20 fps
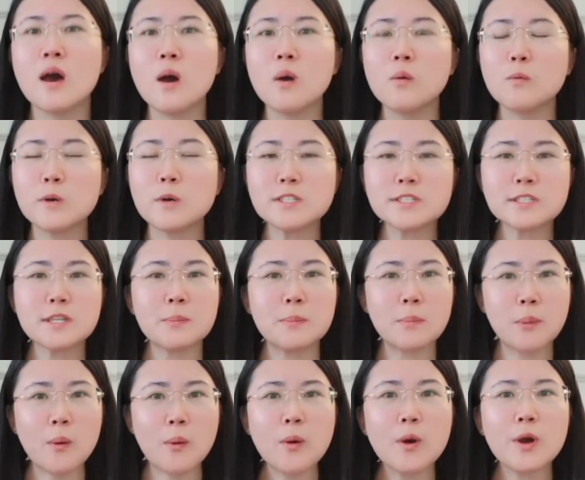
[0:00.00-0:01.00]
what's the
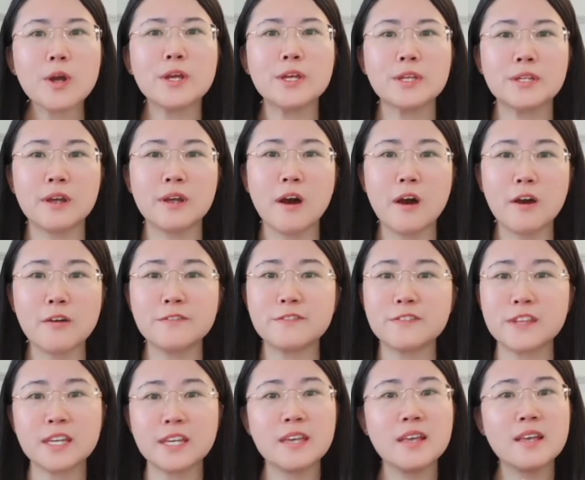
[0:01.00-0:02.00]
point of
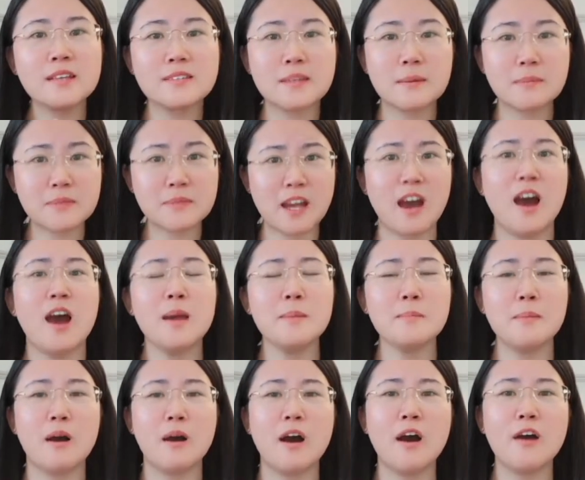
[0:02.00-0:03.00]
taking some
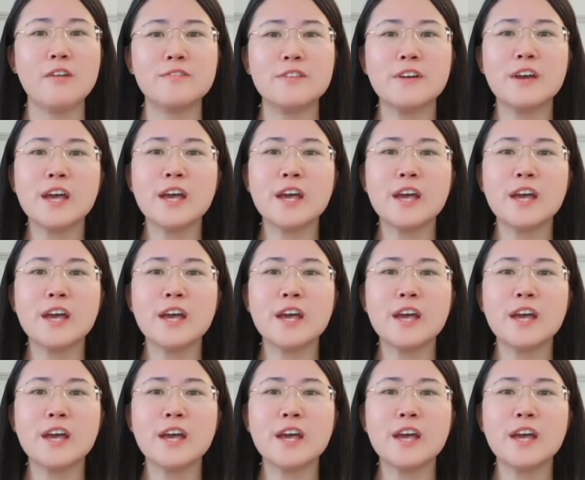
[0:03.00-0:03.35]
time off